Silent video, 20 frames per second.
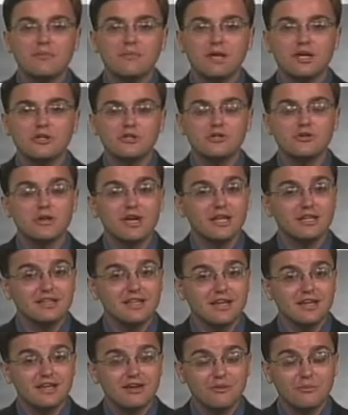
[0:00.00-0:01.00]
Make sure you got
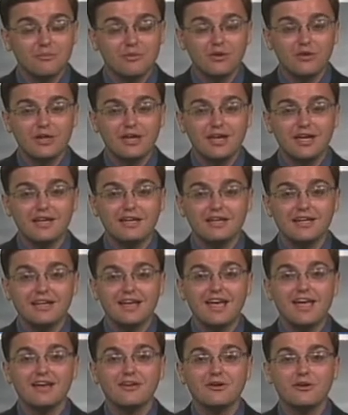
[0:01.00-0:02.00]
that umbrella
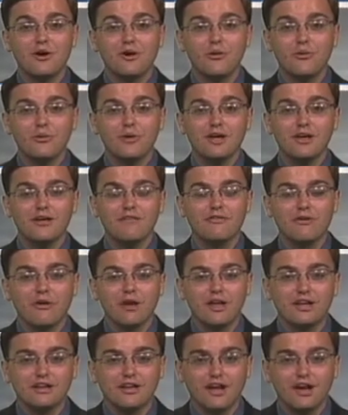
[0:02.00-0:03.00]
handy and a coat if you're
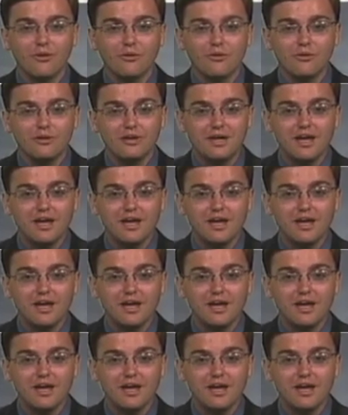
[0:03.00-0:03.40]
headed out.